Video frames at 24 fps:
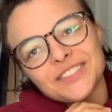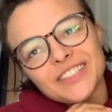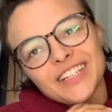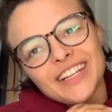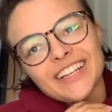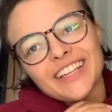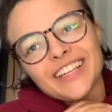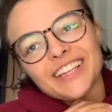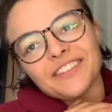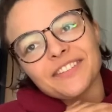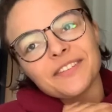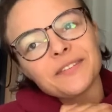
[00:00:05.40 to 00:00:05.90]

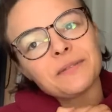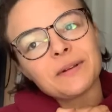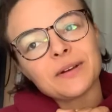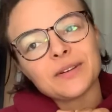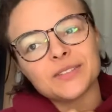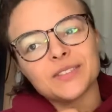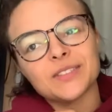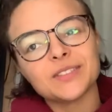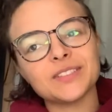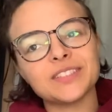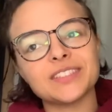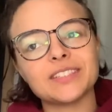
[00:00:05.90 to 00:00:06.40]
Rainey from Oh
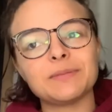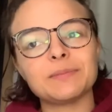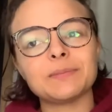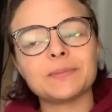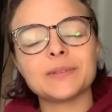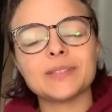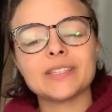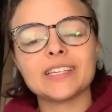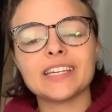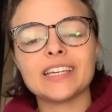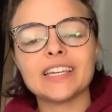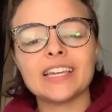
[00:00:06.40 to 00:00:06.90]
So
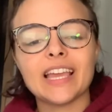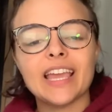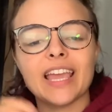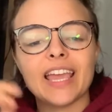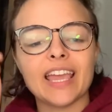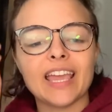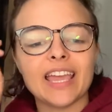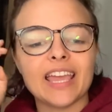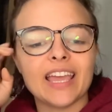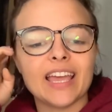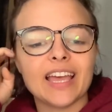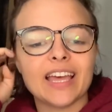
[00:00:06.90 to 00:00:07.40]
Simply
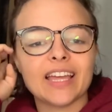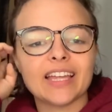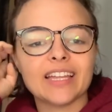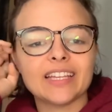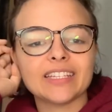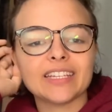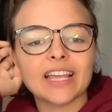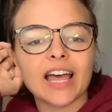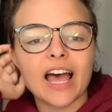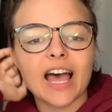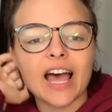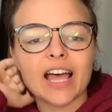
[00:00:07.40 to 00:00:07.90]

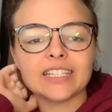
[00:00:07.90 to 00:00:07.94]
and